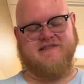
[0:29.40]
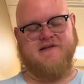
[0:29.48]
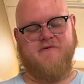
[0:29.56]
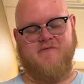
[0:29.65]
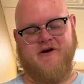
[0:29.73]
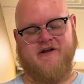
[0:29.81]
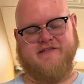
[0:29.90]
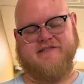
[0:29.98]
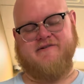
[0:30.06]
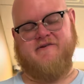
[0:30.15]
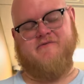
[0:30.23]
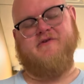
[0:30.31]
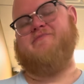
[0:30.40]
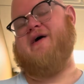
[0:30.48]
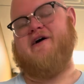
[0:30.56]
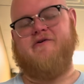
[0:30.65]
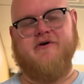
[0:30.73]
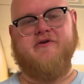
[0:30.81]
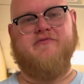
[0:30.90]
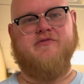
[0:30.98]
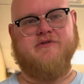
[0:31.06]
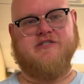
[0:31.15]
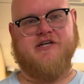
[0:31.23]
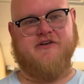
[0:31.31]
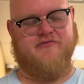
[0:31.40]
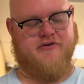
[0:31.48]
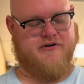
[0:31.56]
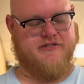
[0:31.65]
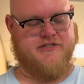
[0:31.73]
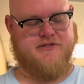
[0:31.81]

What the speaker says: So we're going to start by going over the machine first.